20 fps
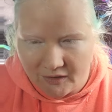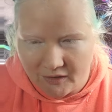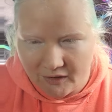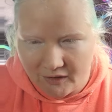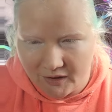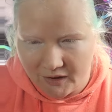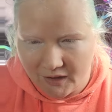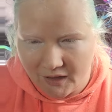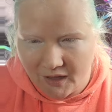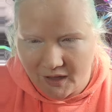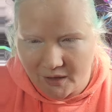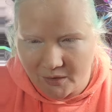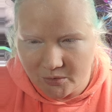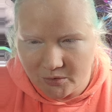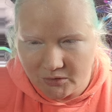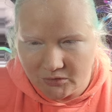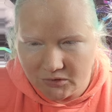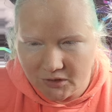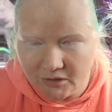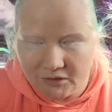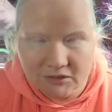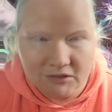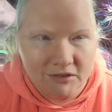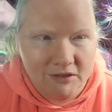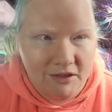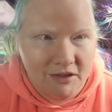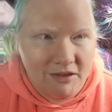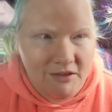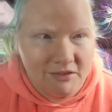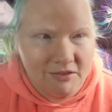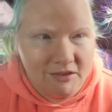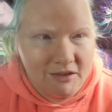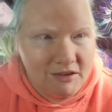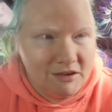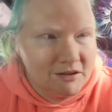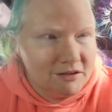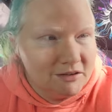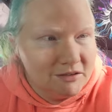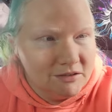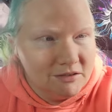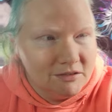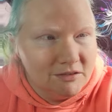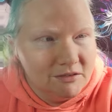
All right, I will talk to you guys later.